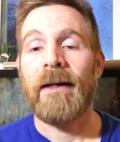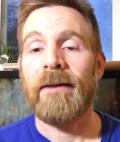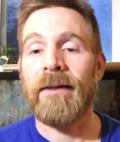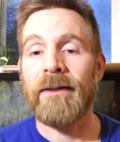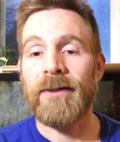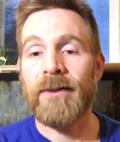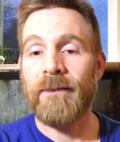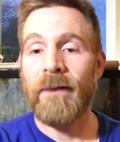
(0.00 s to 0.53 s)

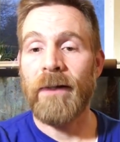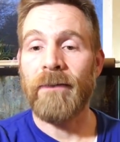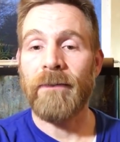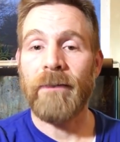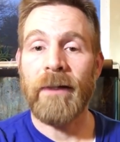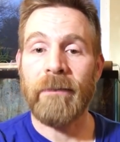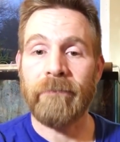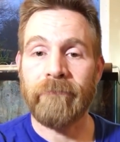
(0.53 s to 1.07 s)
the survival
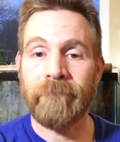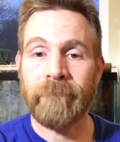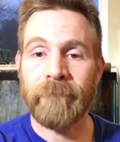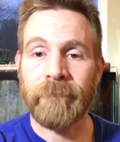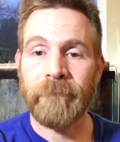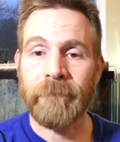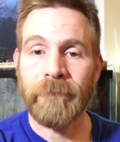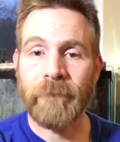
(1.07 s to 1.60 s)
rate
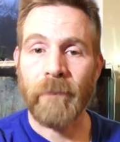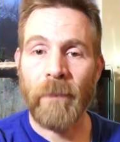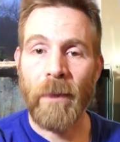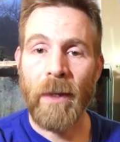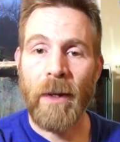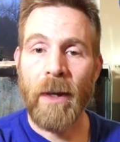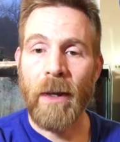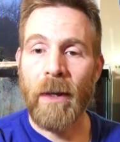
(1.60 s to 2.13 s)

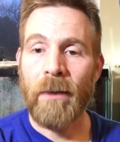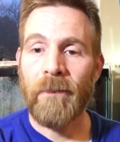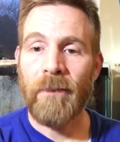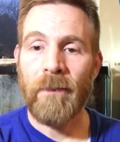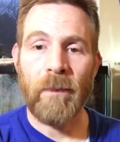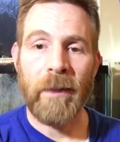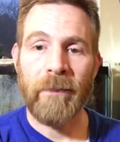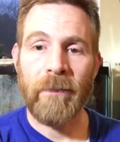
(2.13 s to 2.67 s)

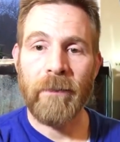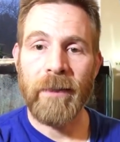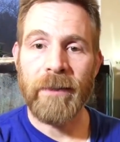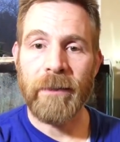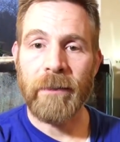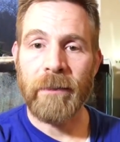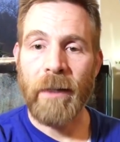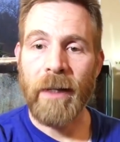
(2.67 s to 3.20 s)
for whatever reason.